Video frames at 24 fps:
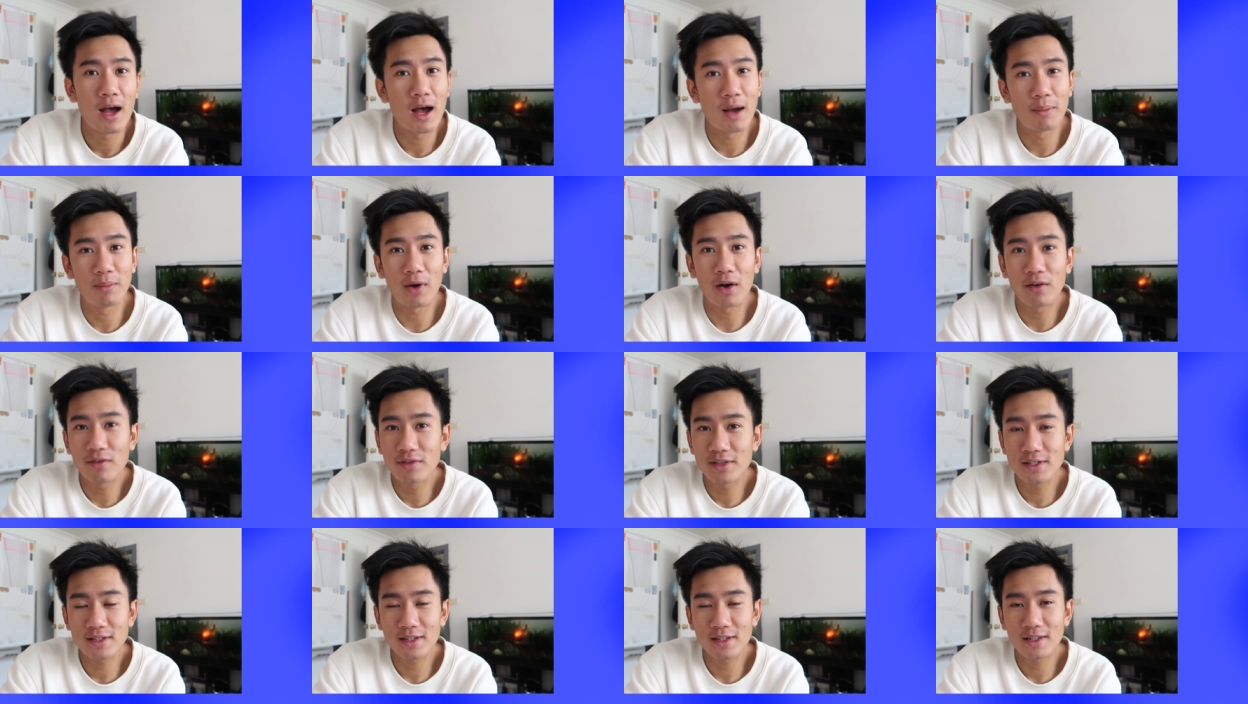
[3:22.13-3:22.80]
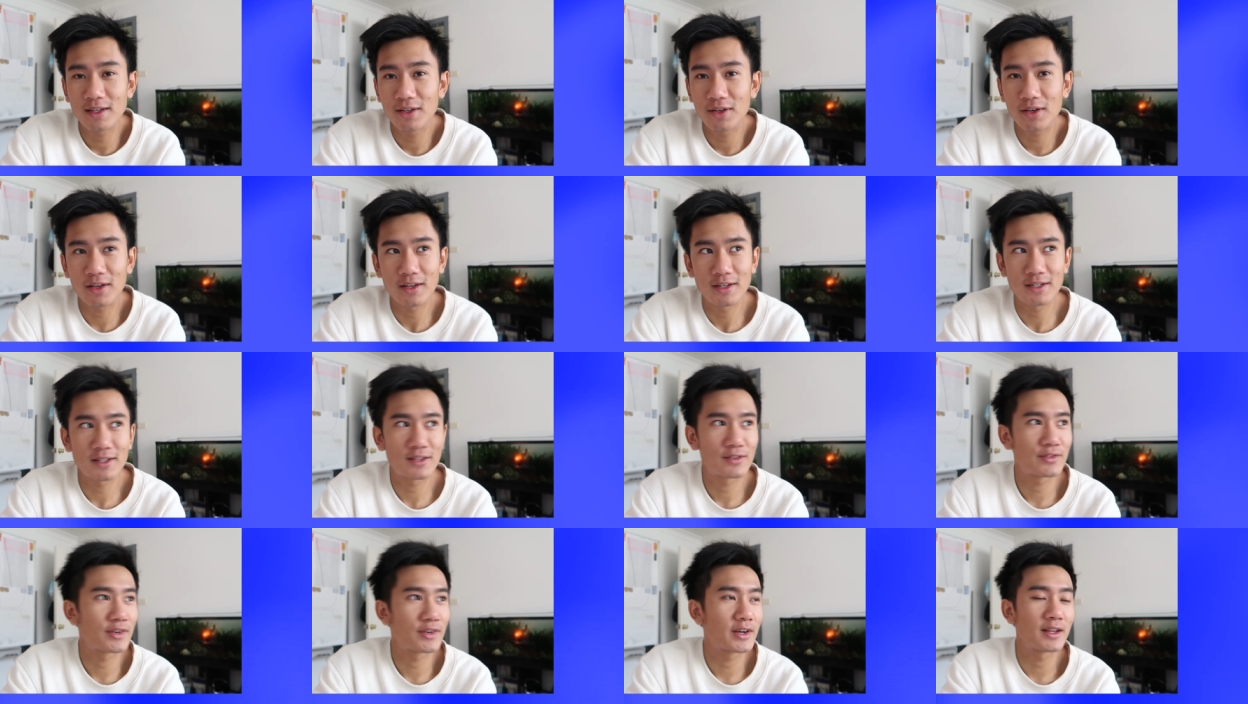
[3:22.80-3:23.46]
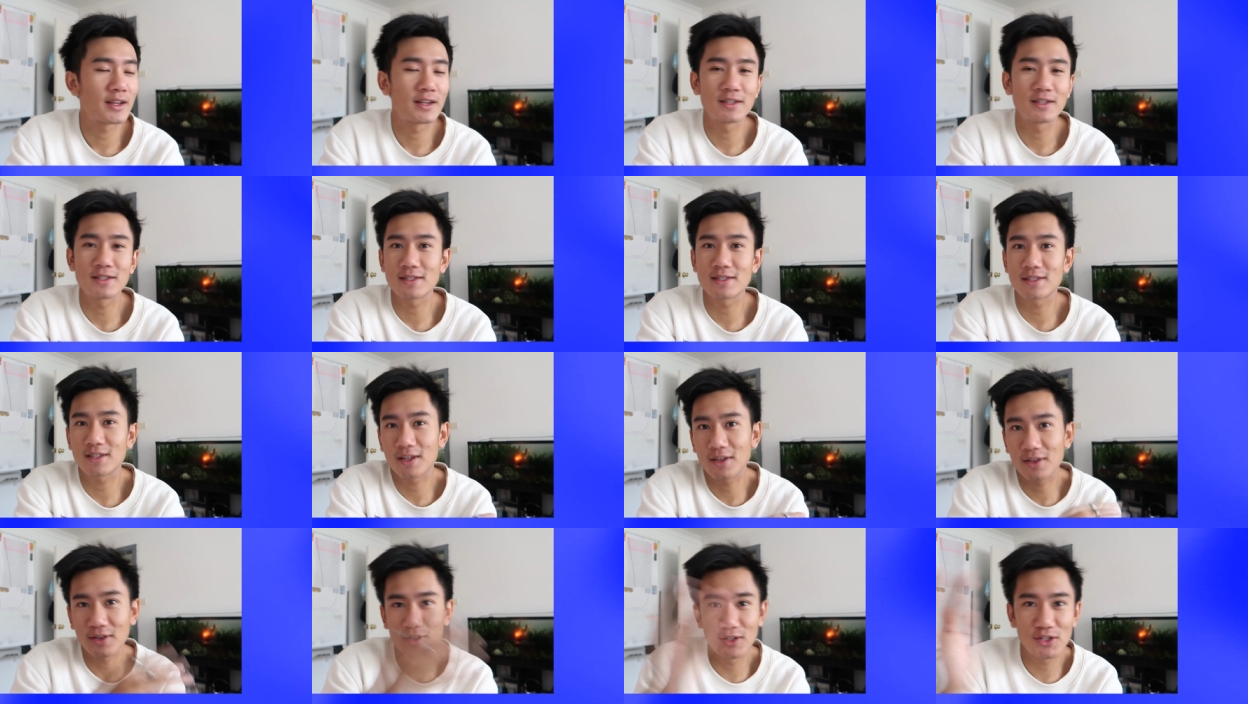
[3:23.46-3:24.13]
Um, obviously, you can just freaking
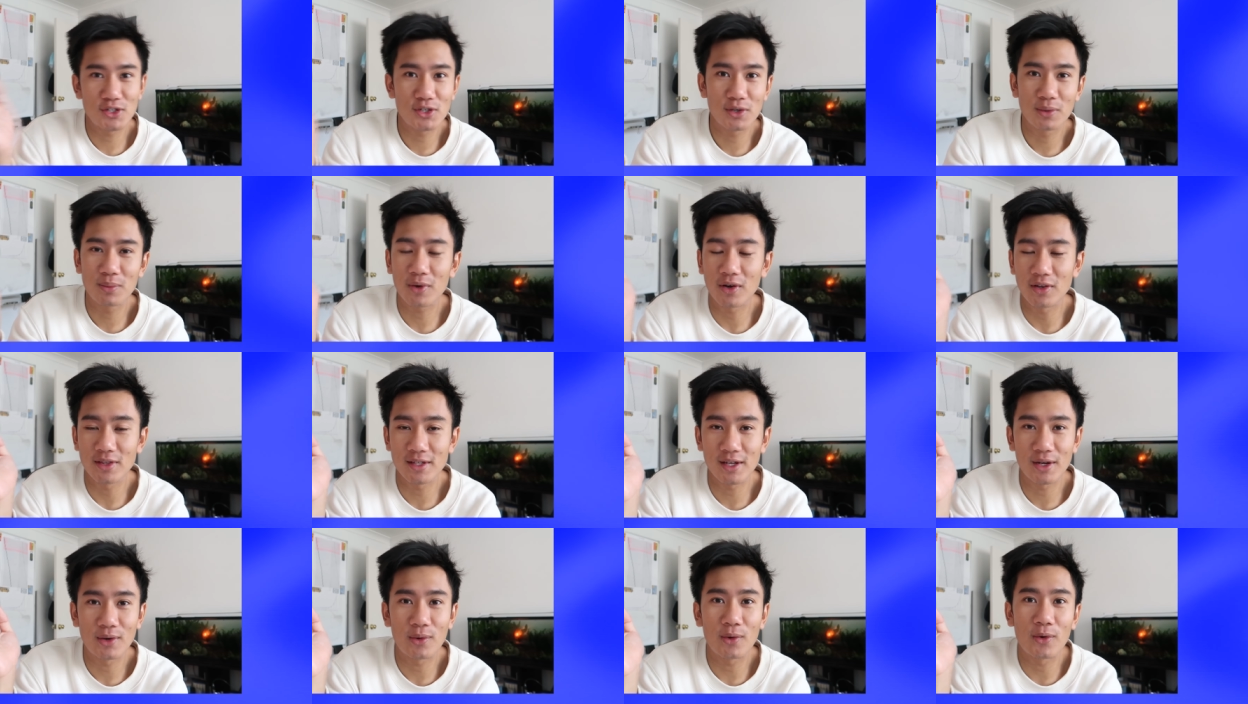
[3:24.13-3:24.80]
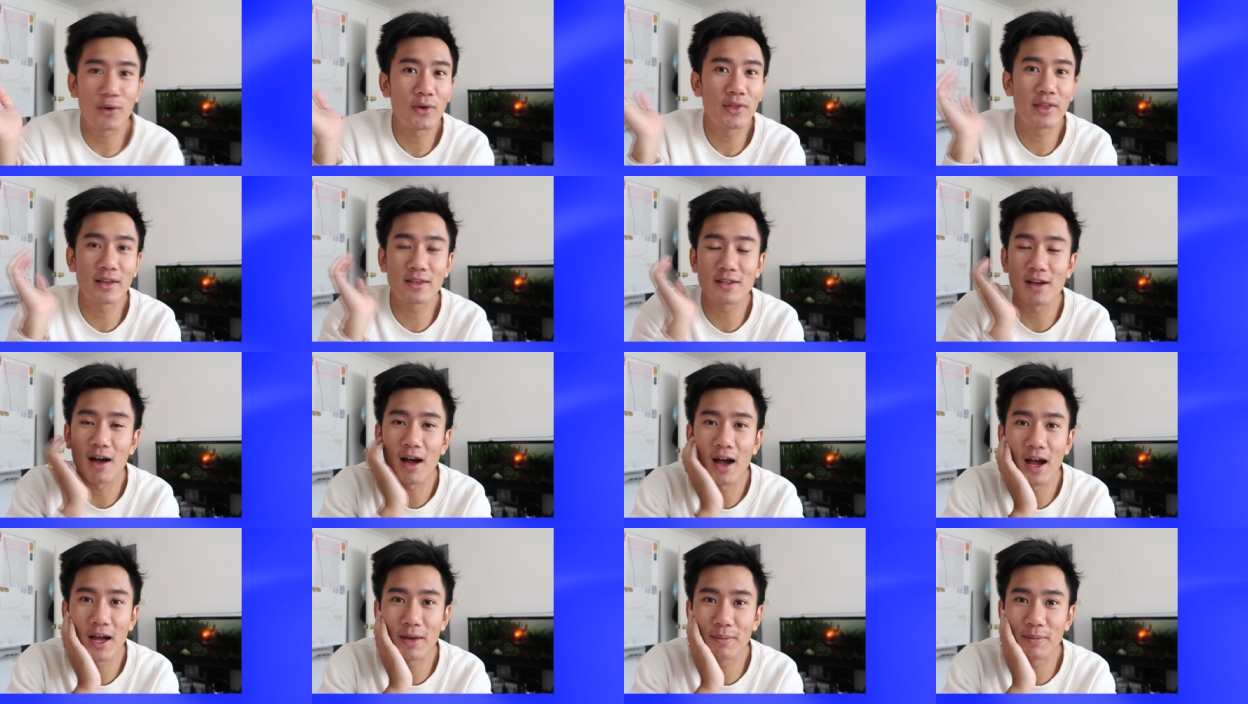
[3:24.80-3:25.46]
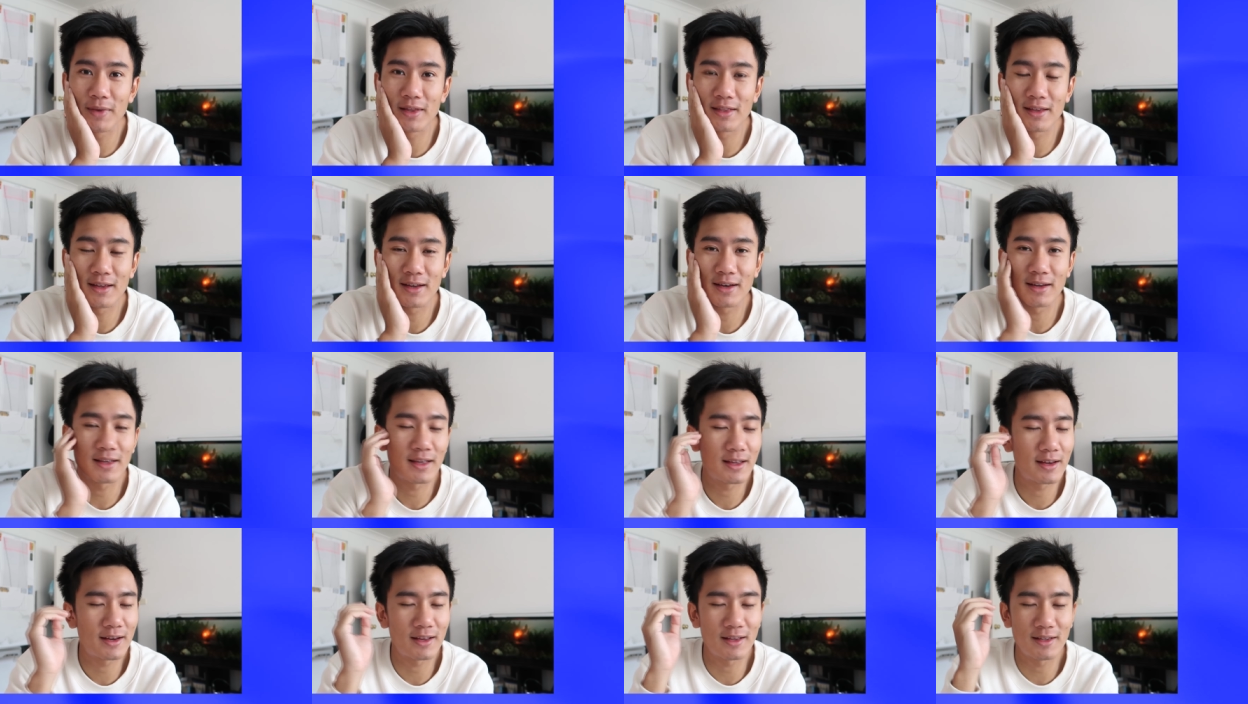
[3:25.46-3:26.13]
just consume content all the time and
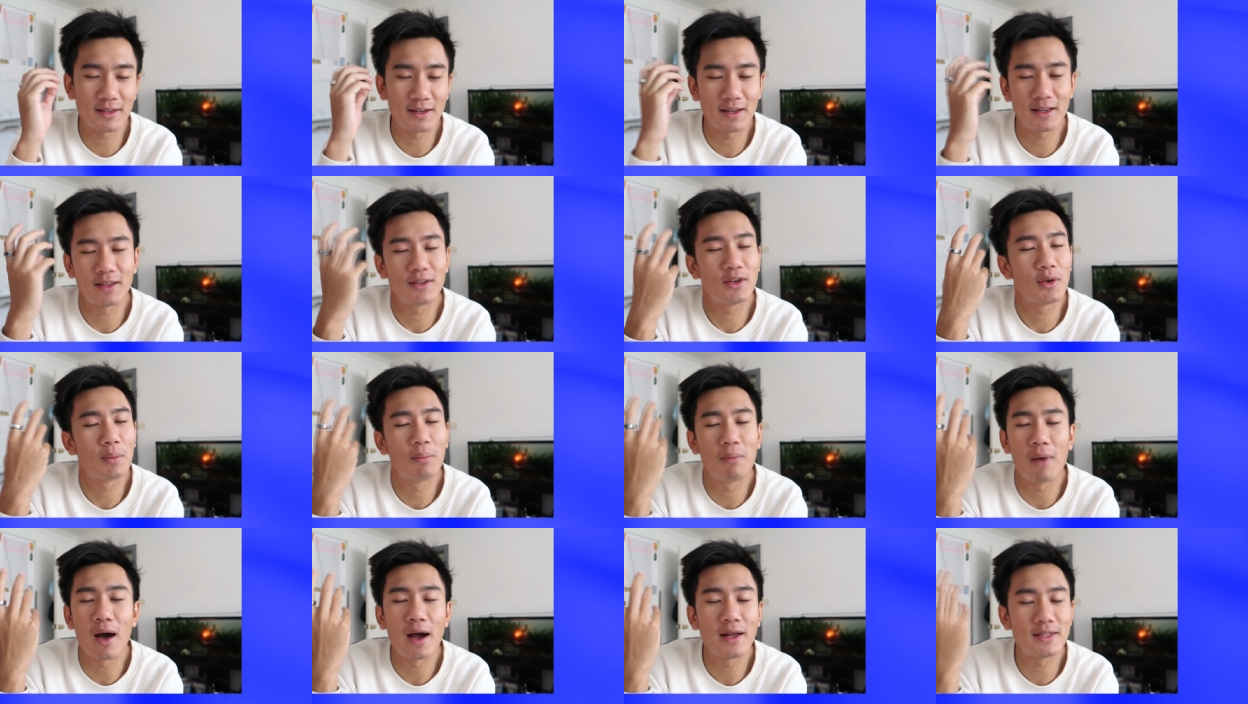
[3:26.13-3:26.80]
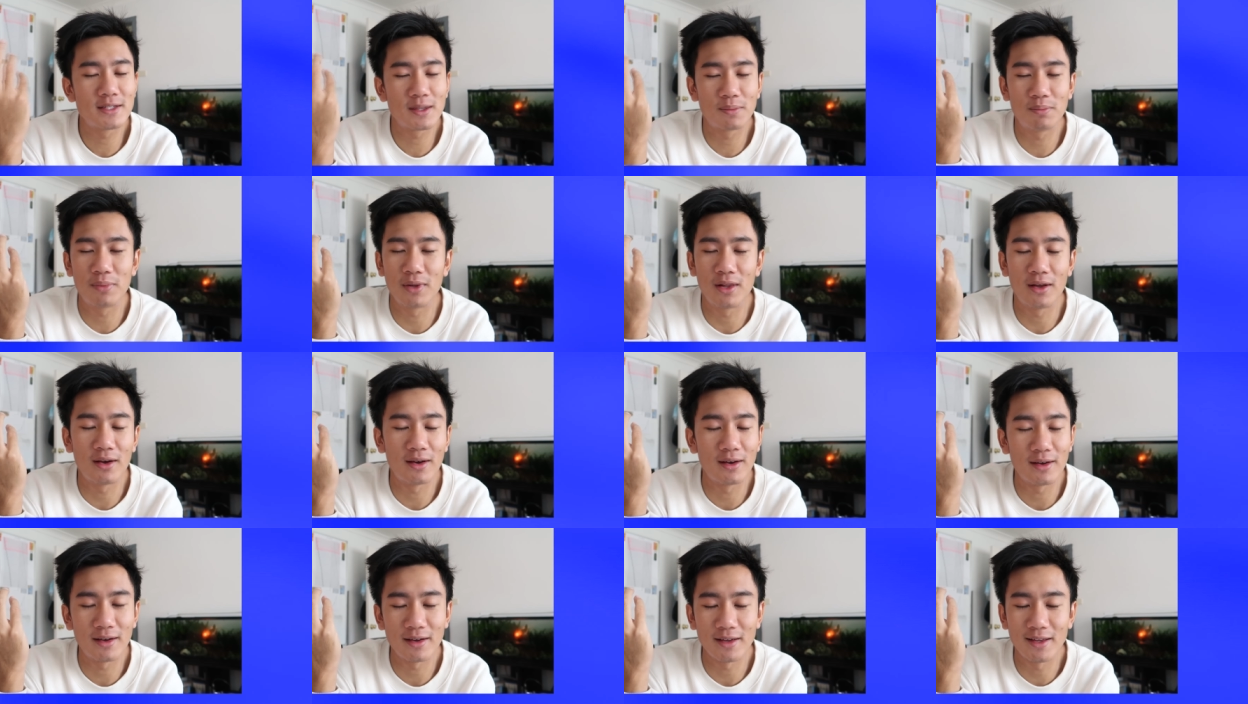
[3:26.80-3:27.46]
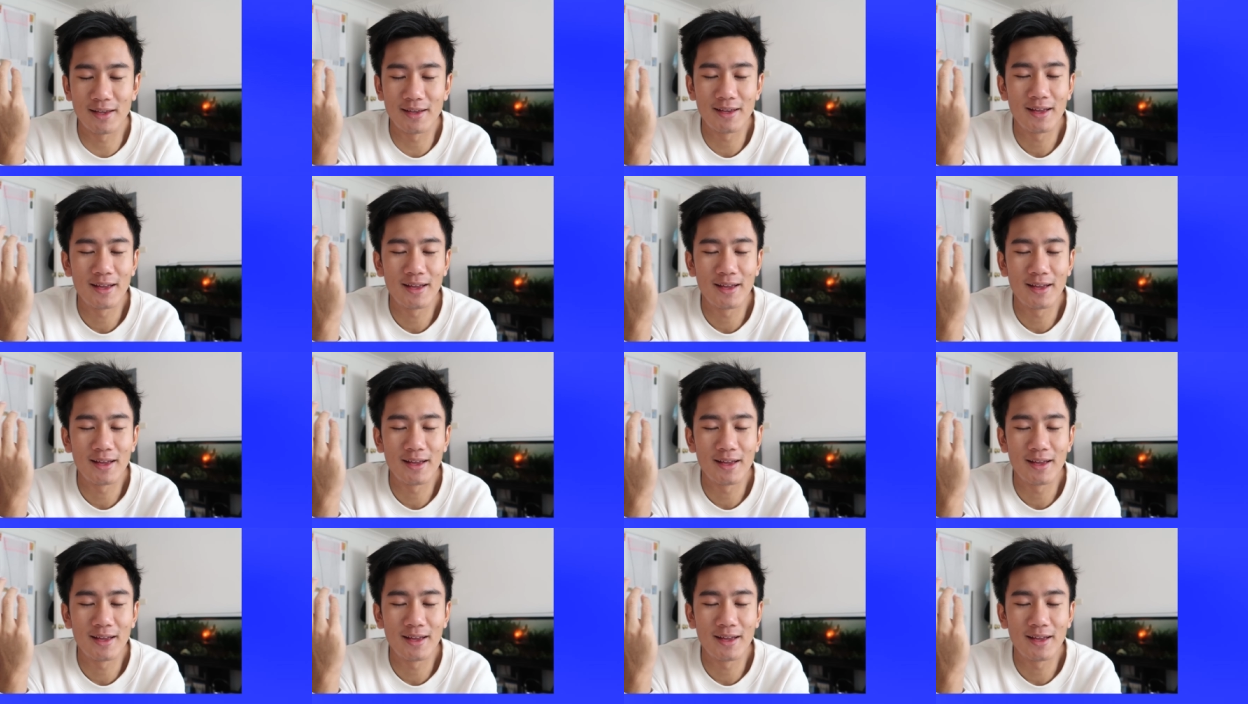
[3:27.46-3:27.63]
then your mind's a blur